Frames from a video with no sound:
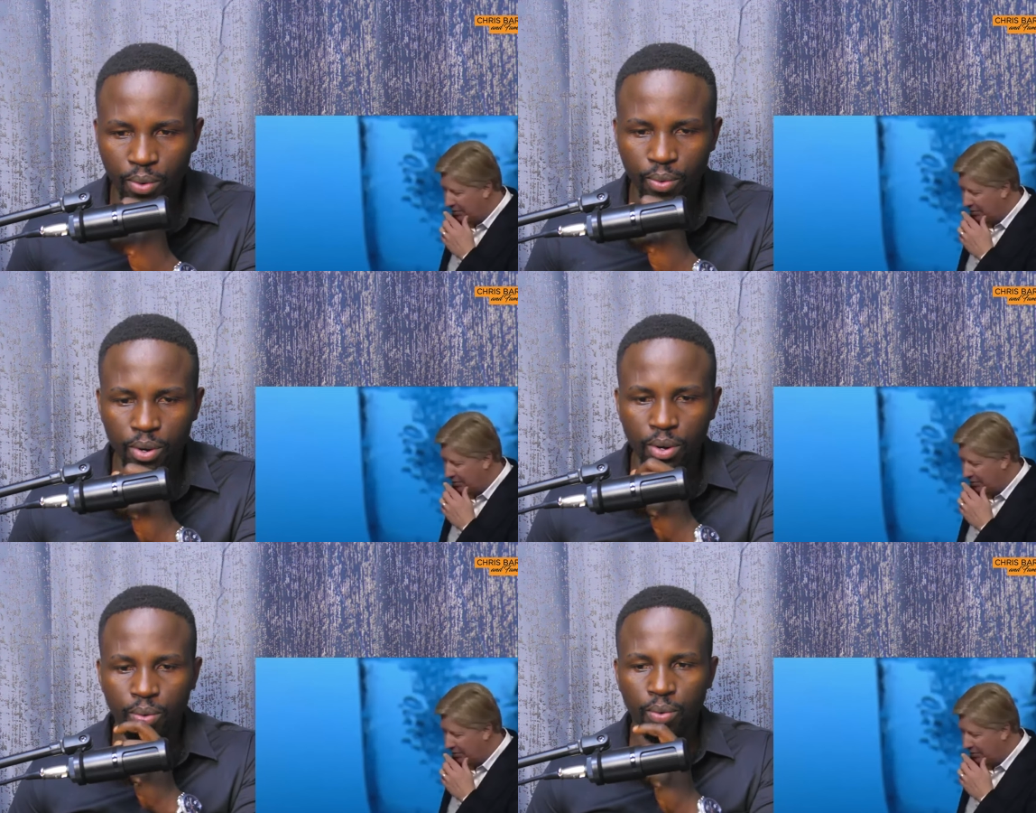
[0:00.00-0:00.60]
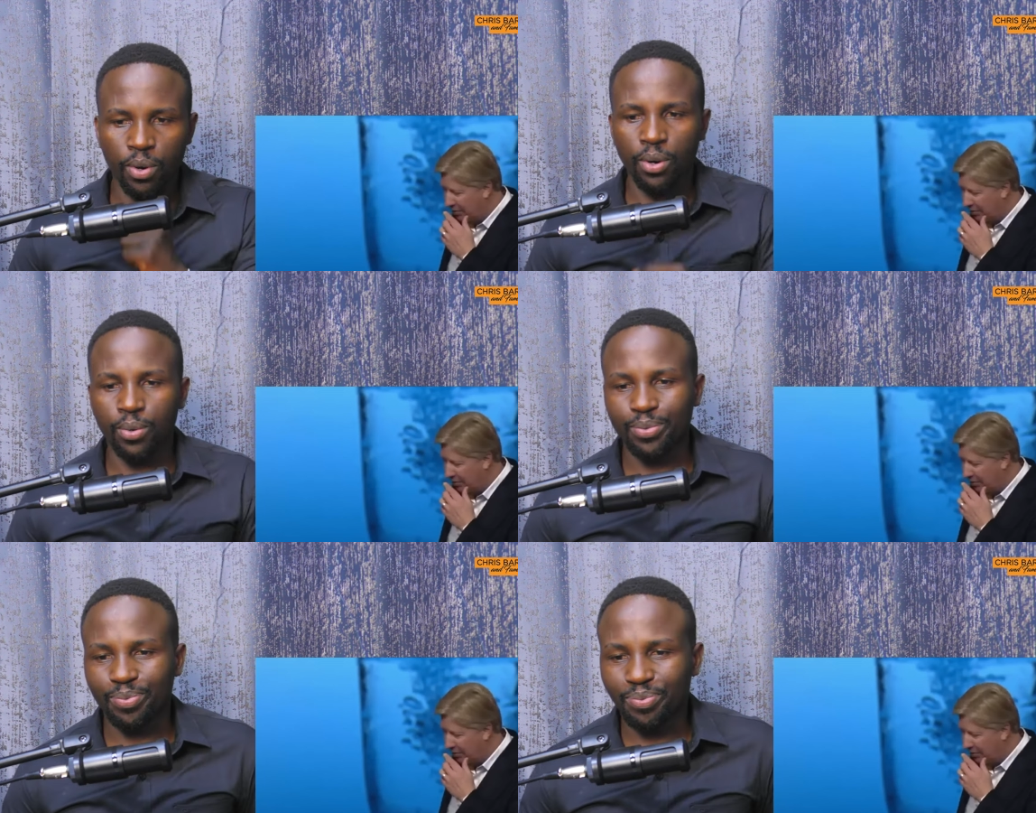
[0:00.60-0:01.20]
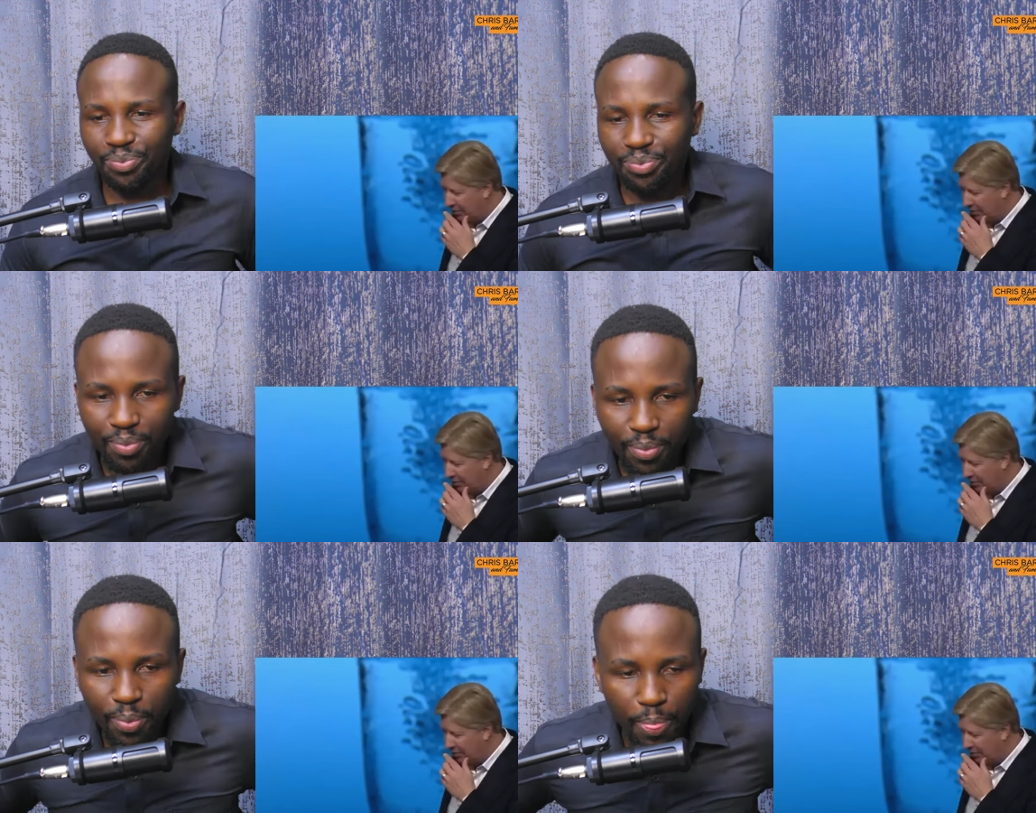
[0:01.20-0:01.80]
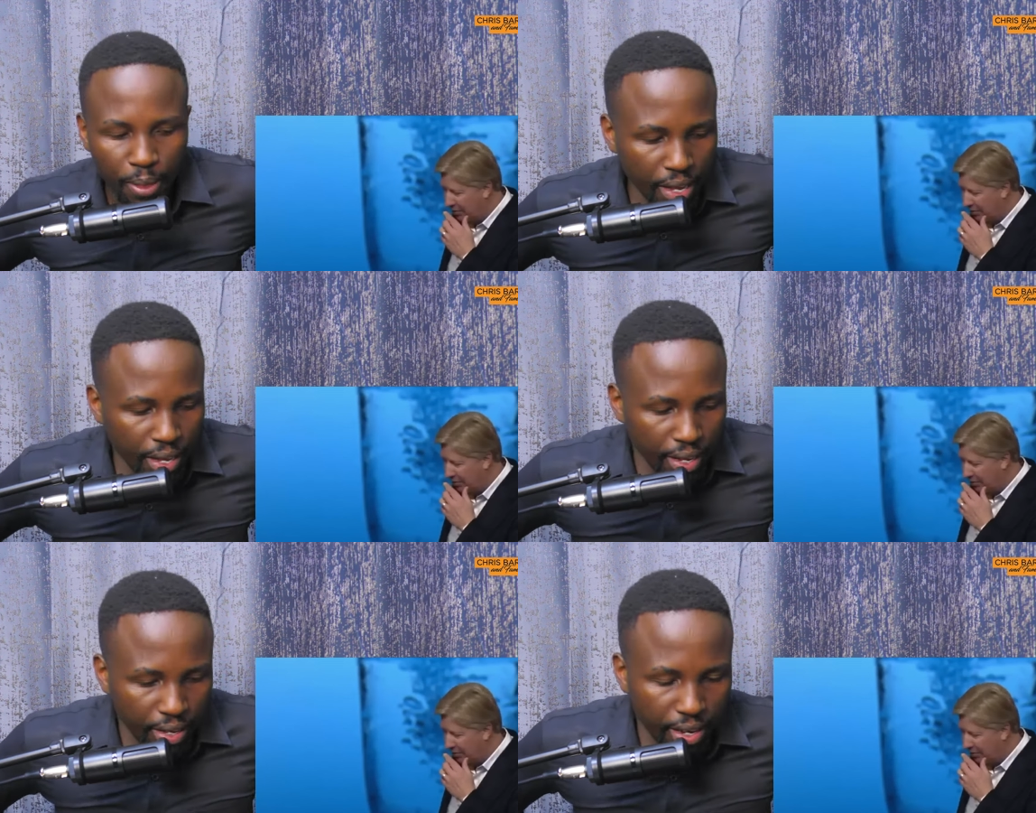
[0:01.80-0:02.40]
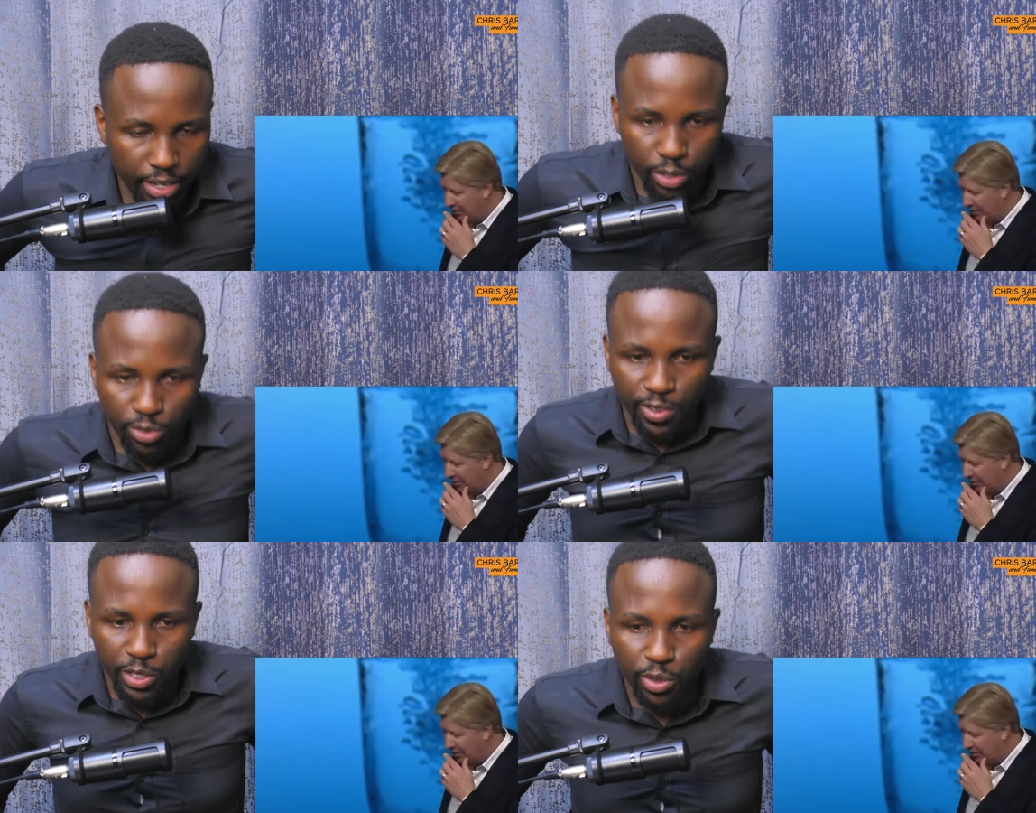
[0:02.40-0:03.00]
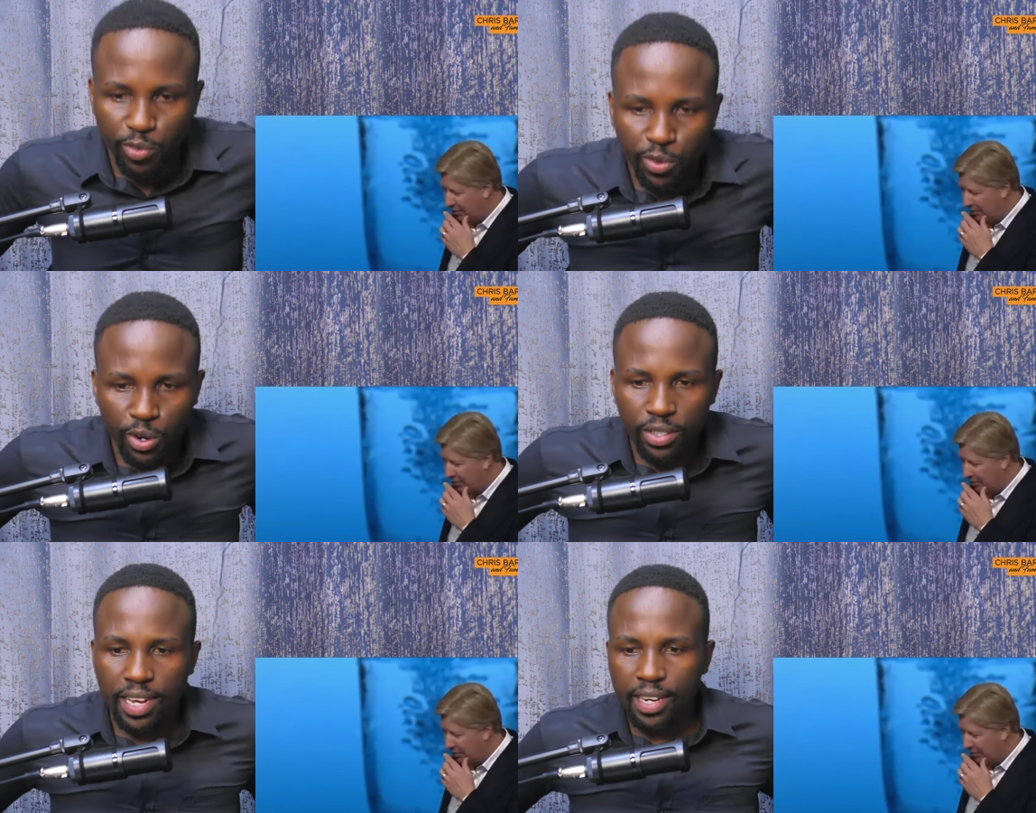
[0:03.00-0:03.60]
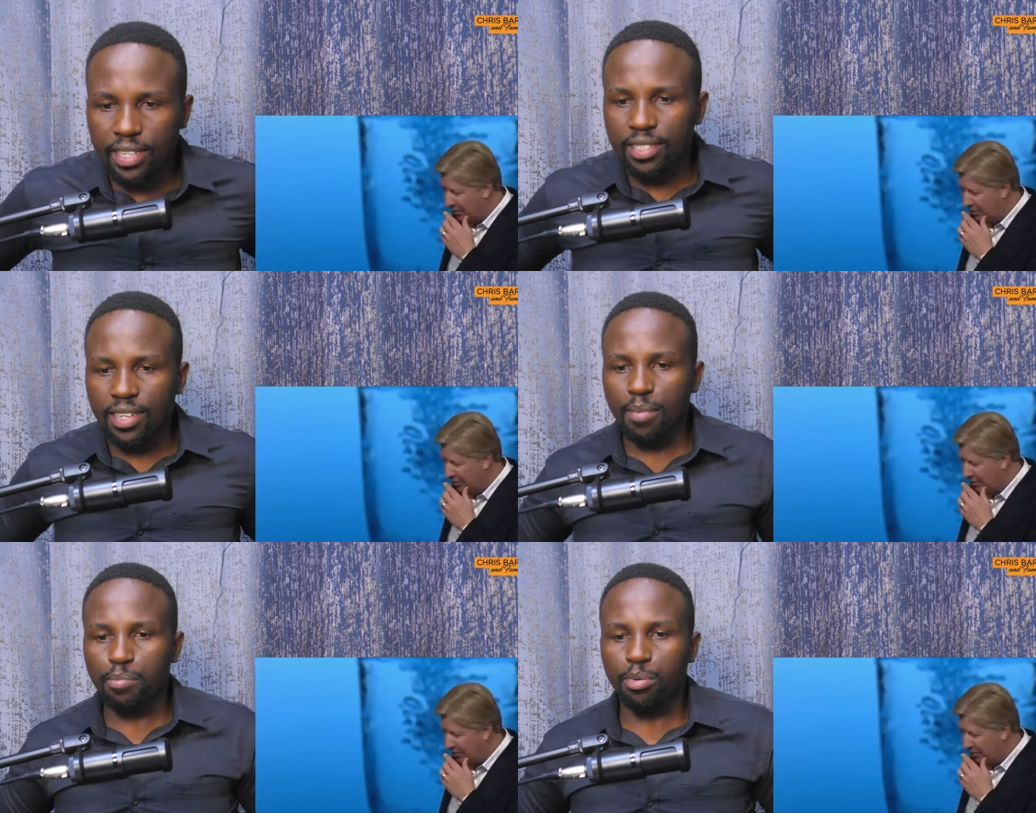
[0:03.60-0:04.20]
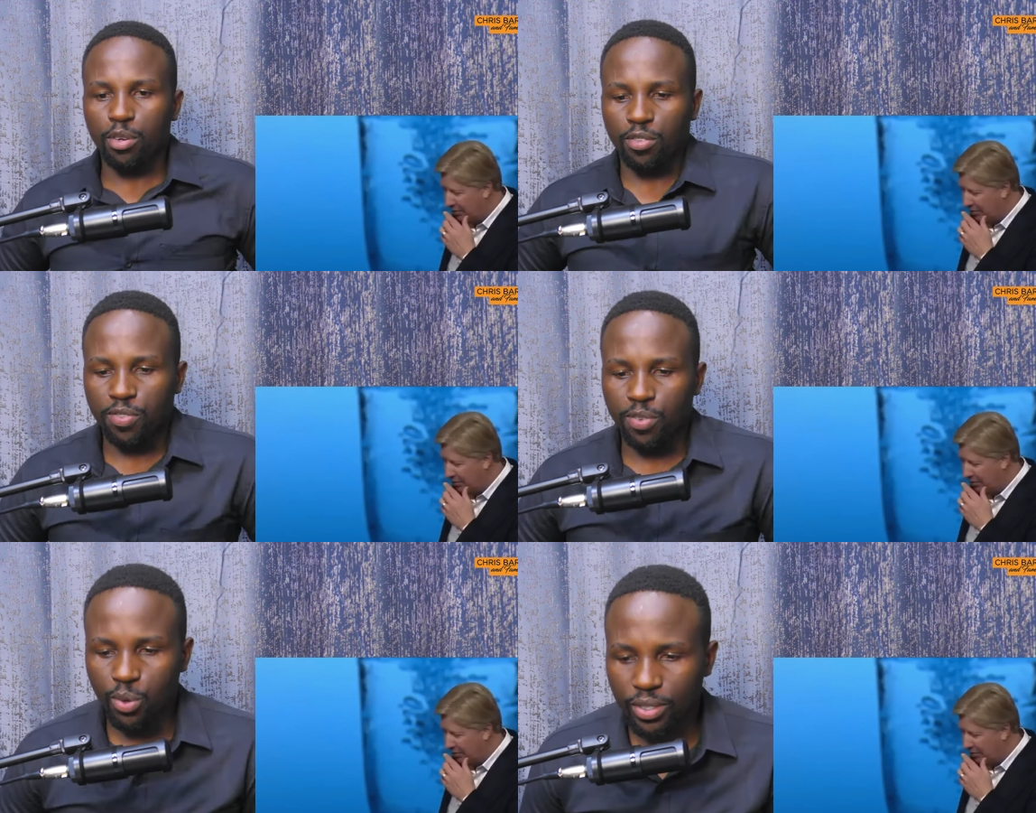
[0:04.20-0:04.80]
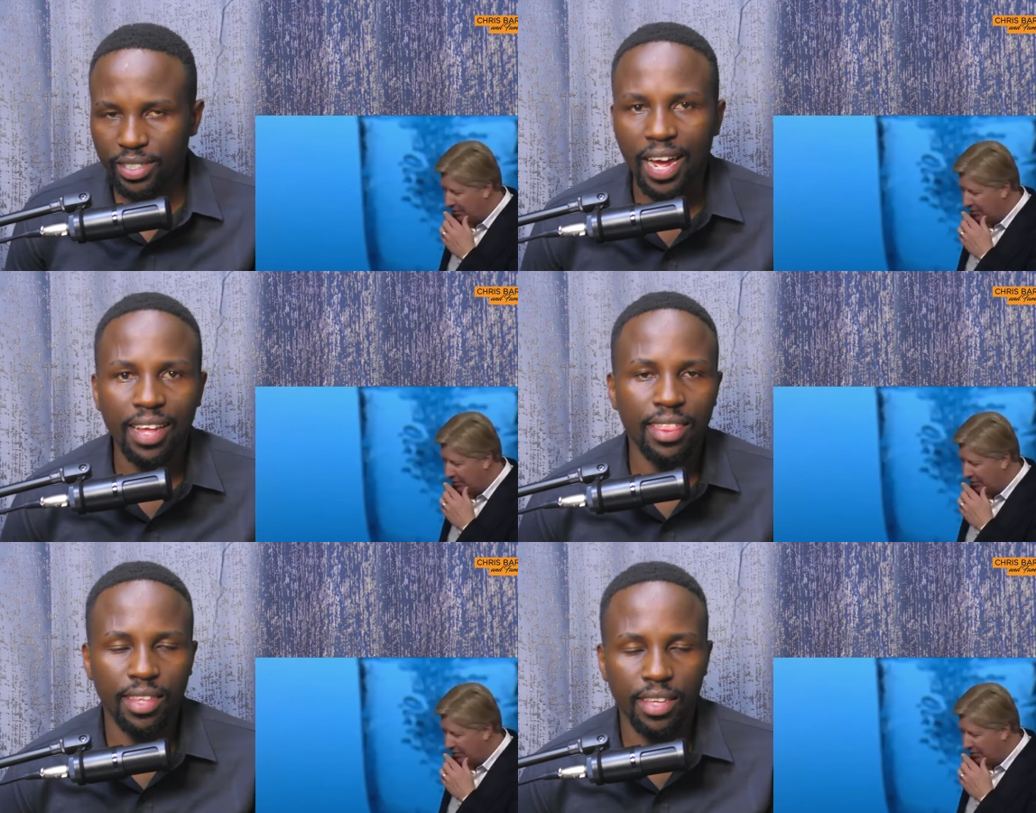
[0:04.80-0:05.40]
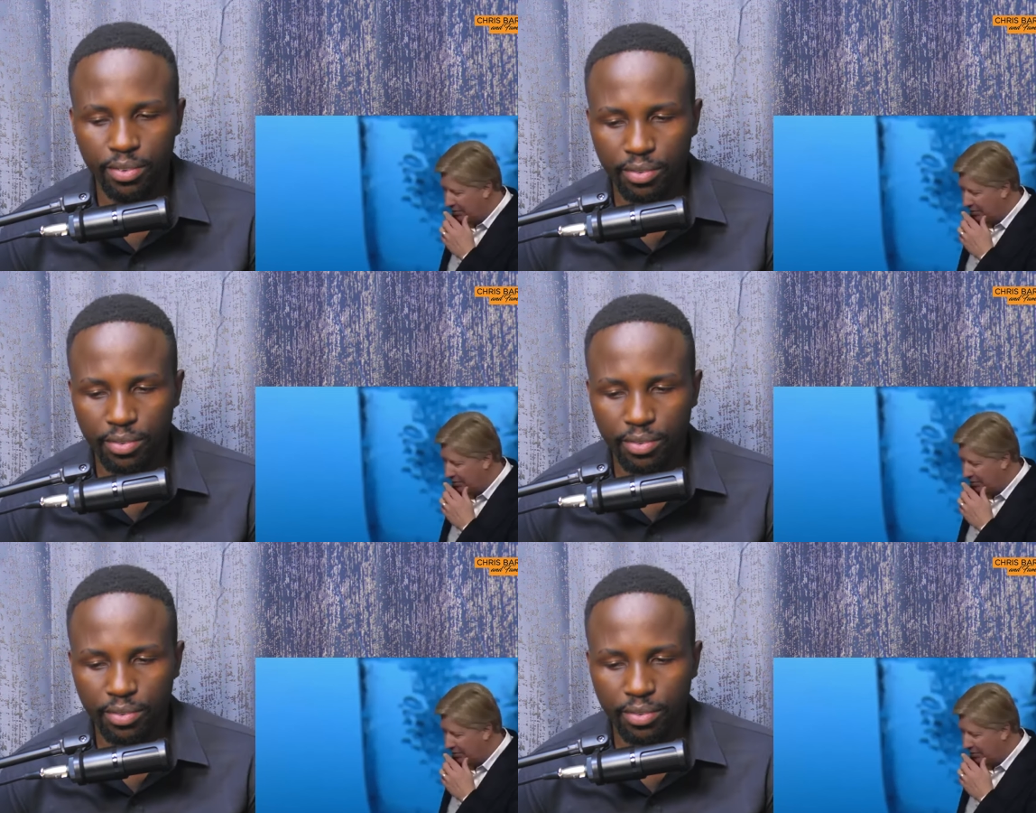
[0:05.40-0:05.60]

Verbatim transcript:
Speaker 1: whoa, whoa. Yeah, so first of all, that example for tithing